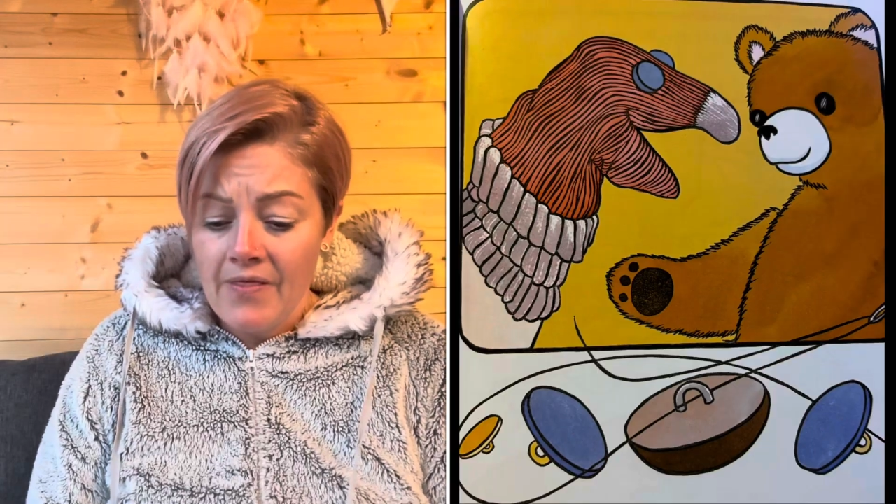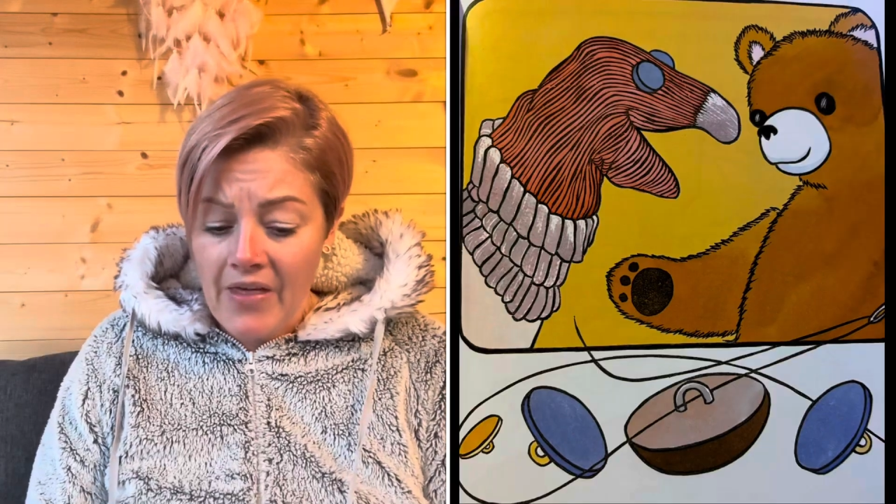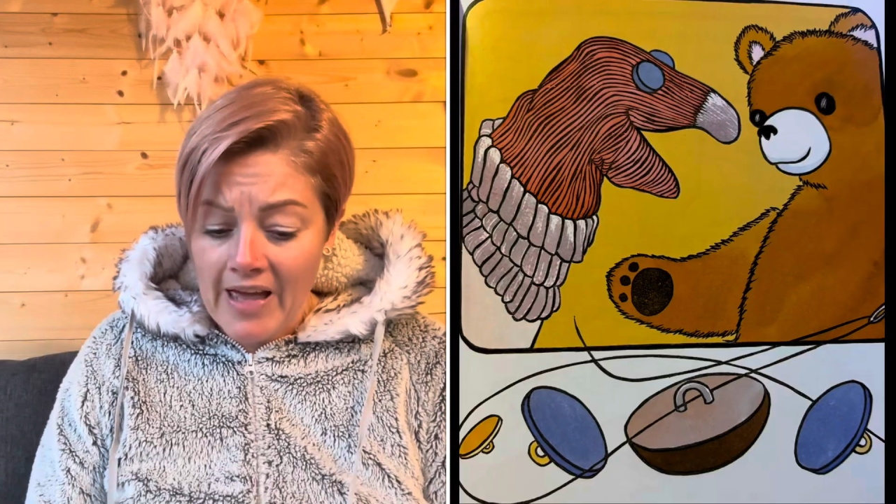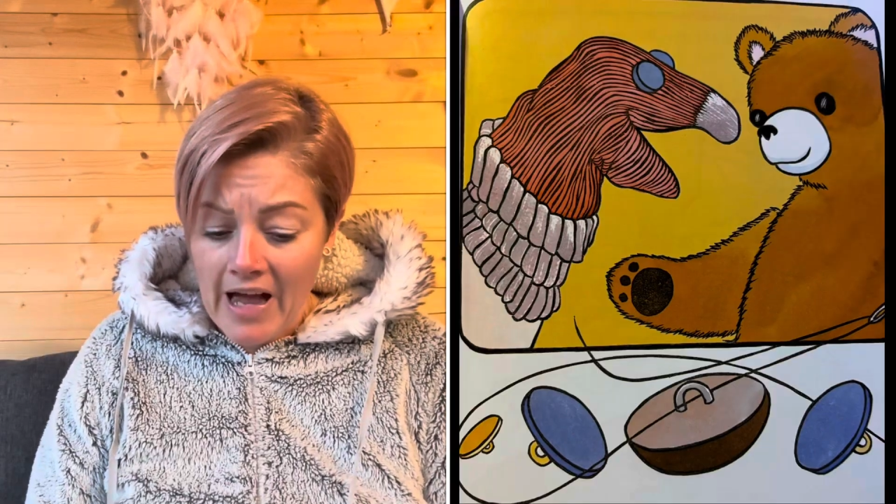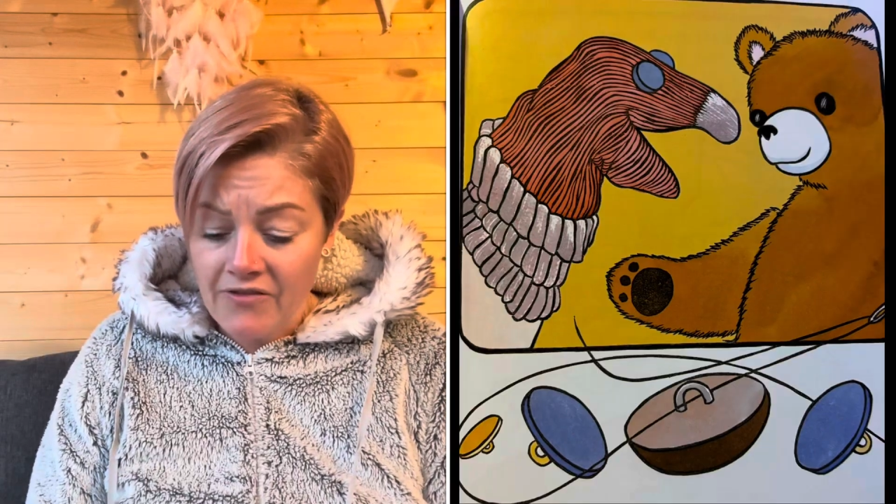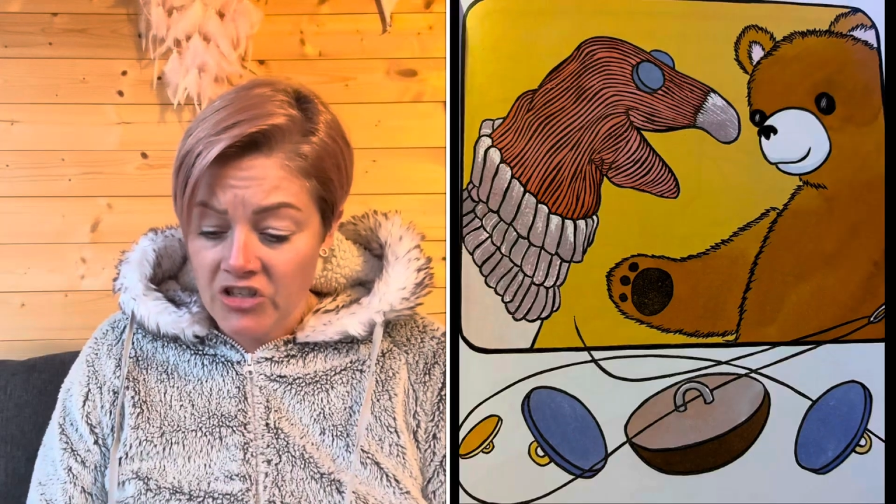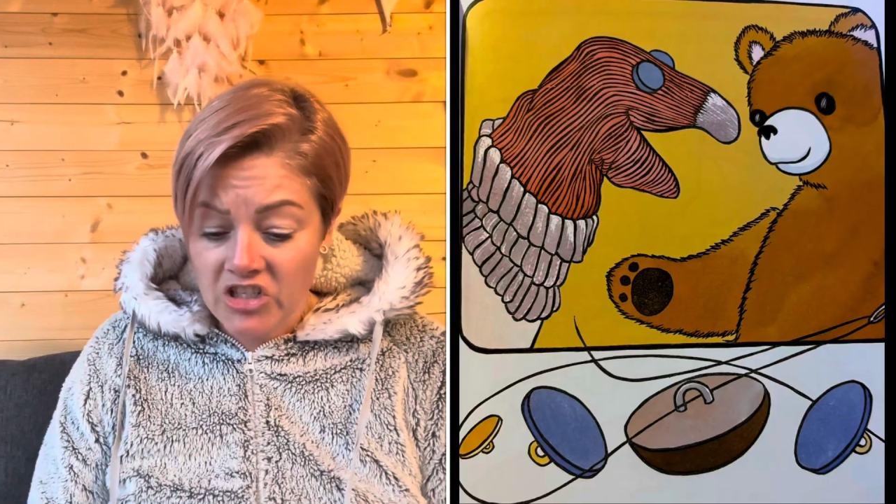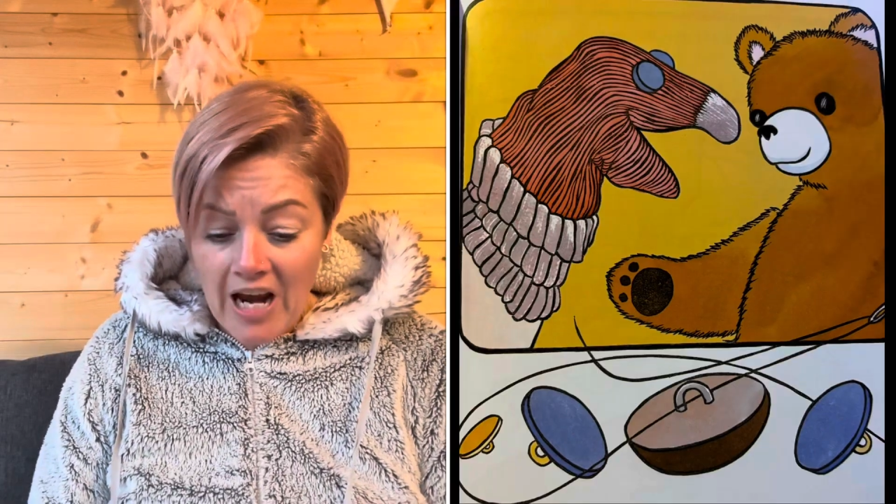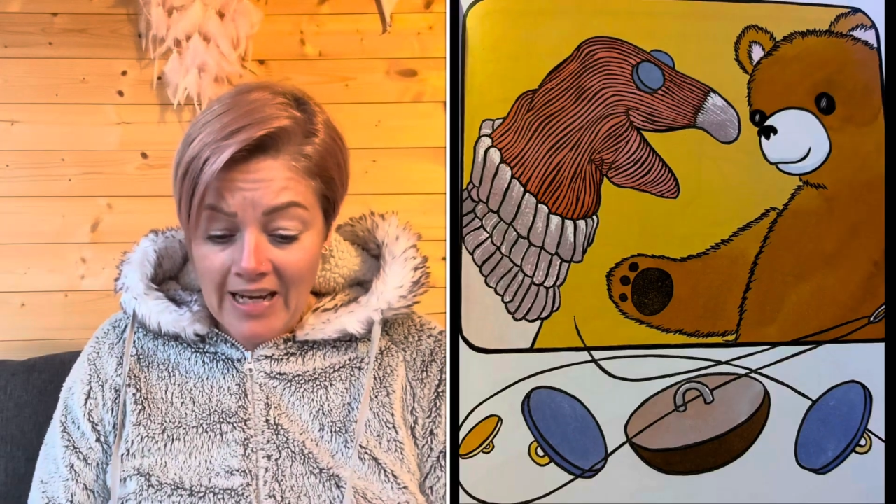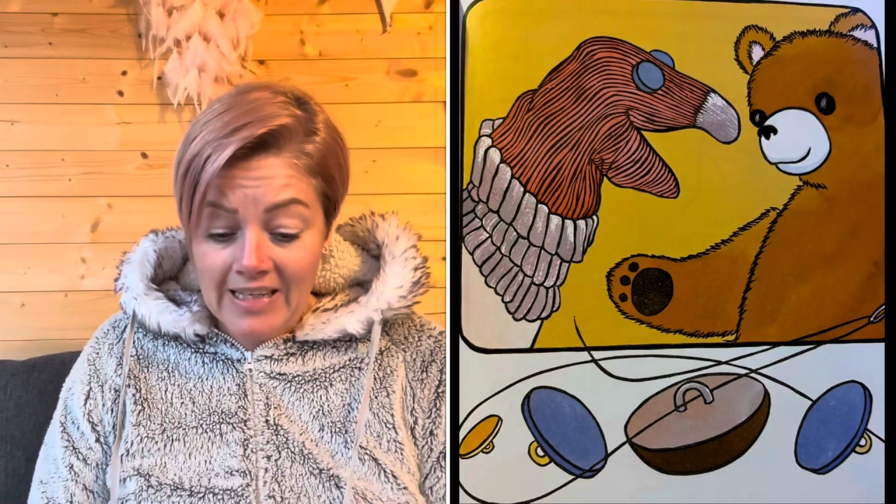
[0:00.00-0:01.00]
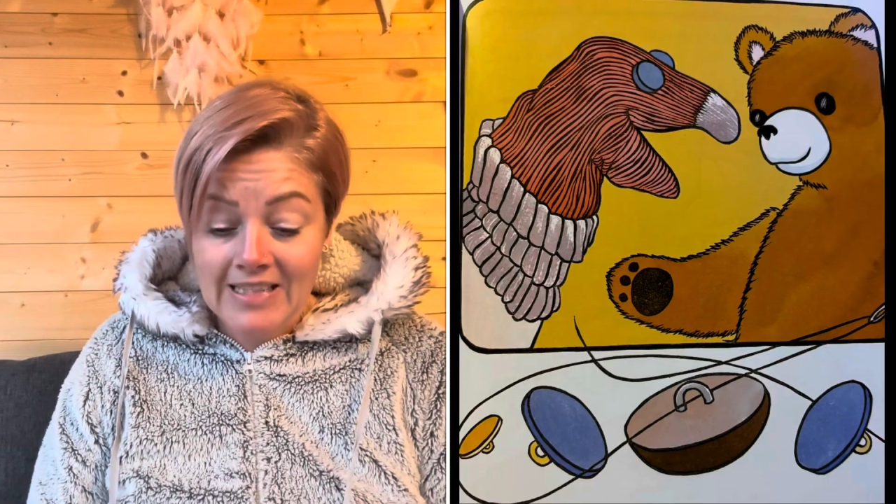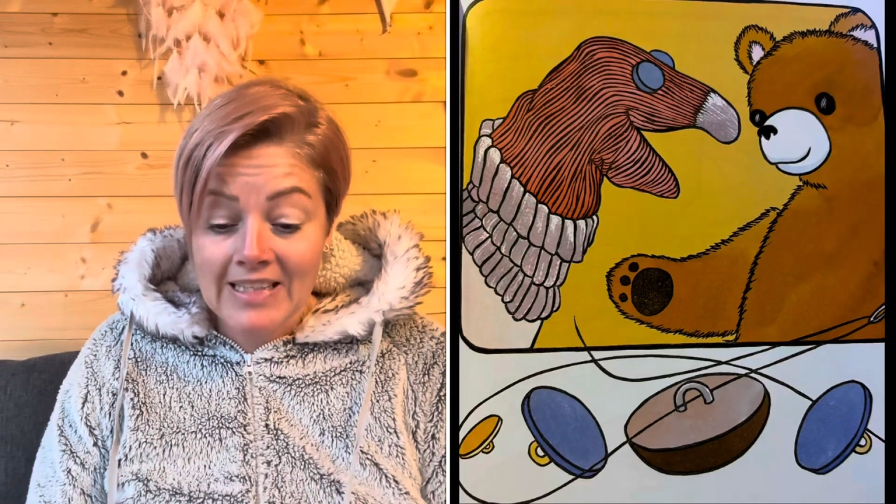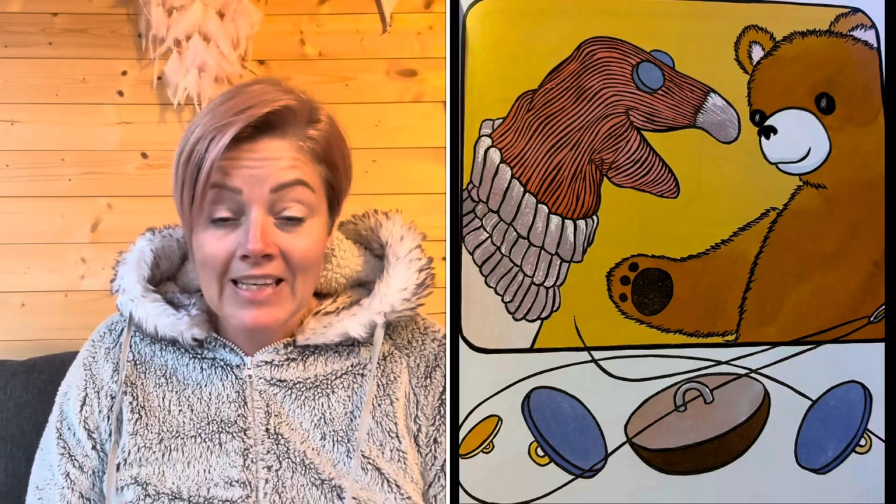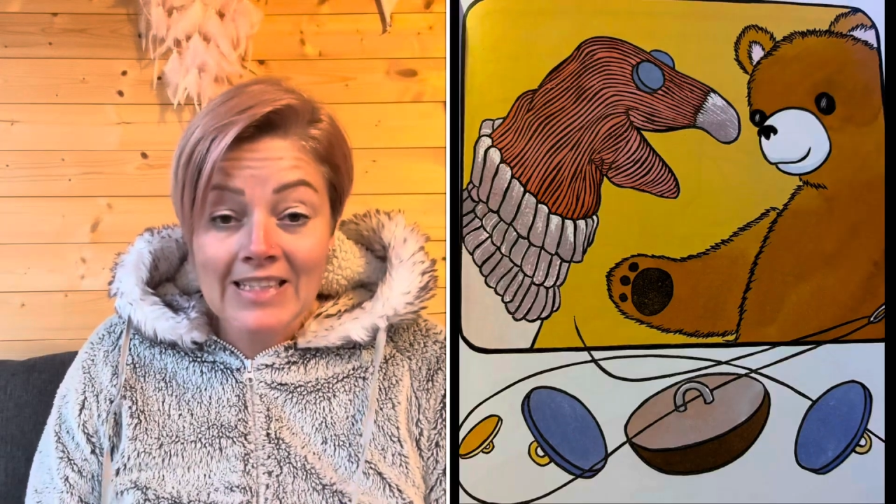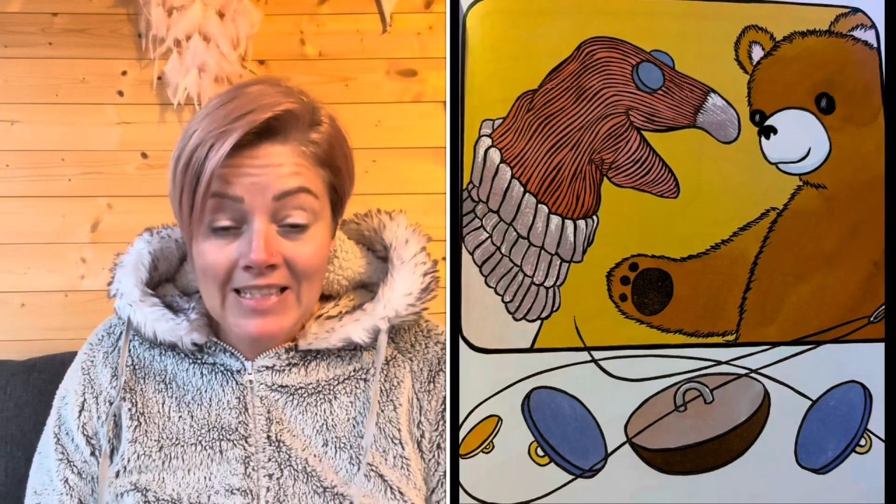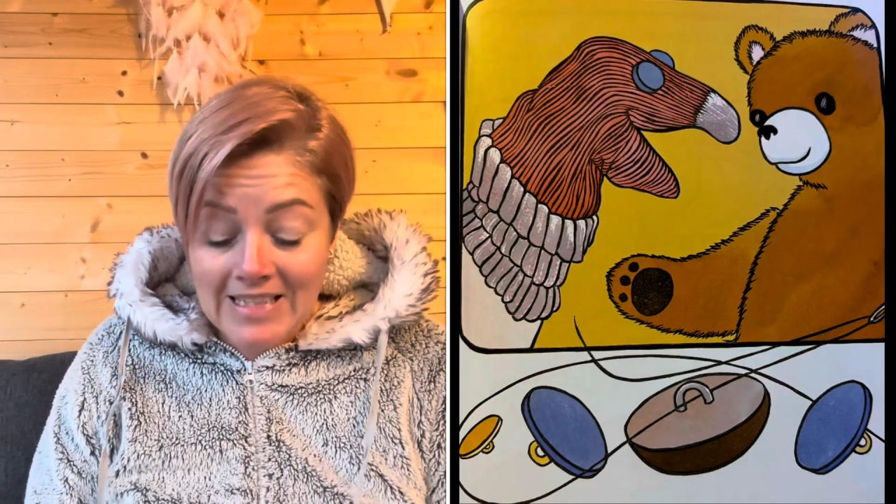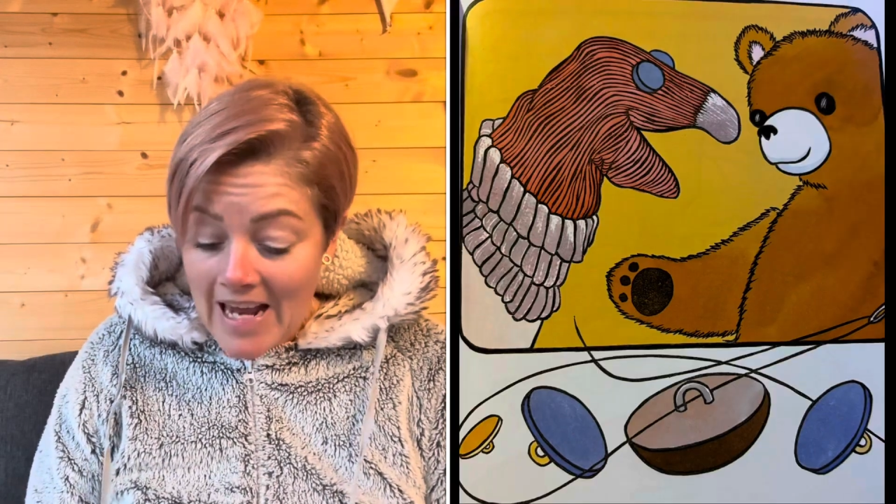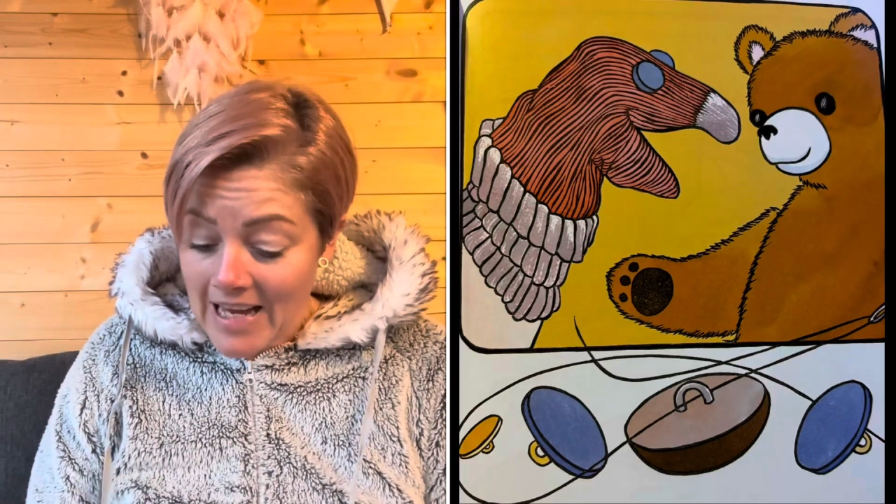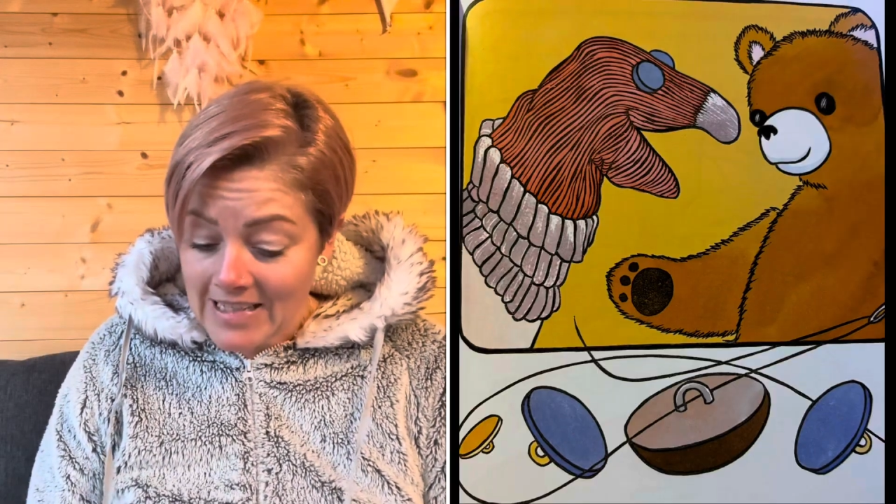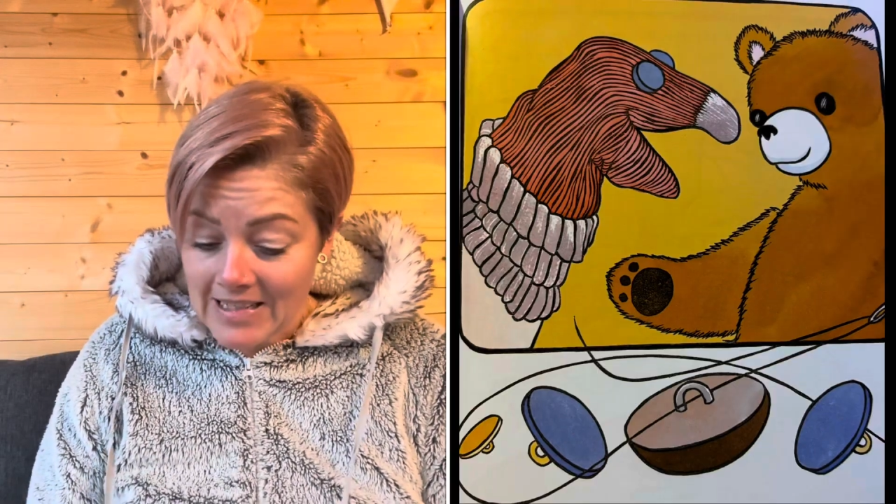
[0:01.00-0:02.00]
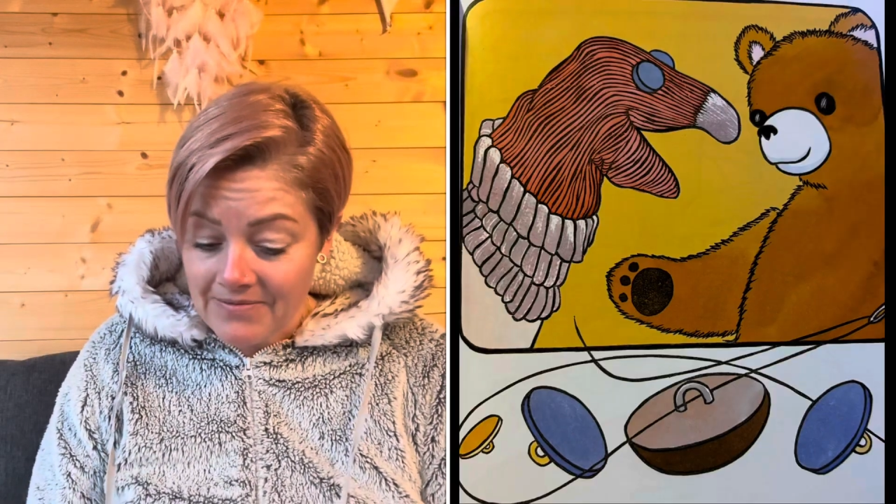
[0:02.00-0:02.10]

They have shanks instead.